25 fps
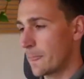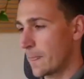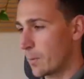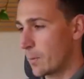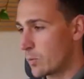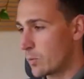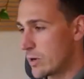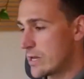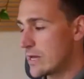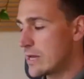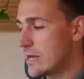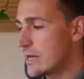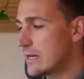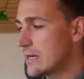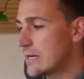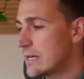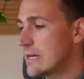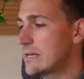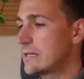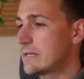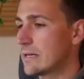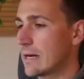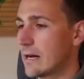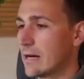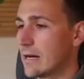we
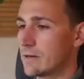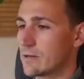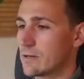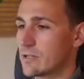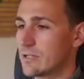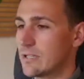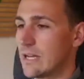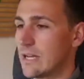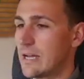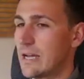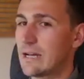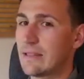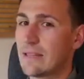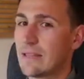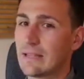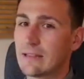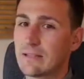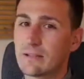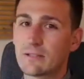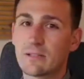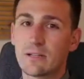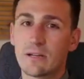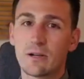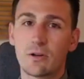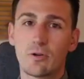need to understand that
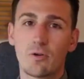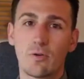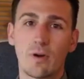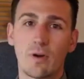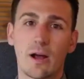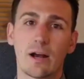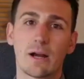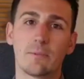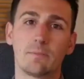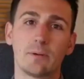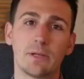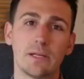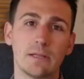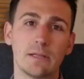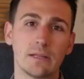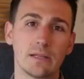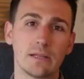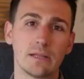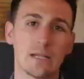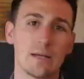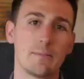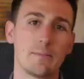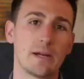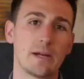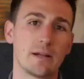there's an incredibly
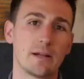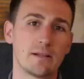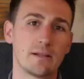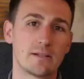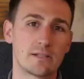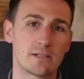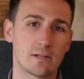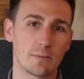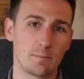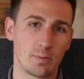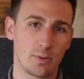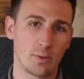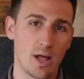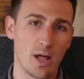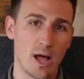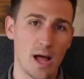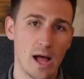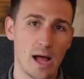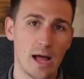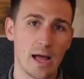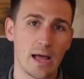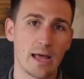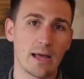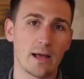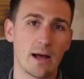limited
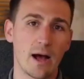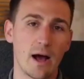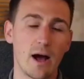supply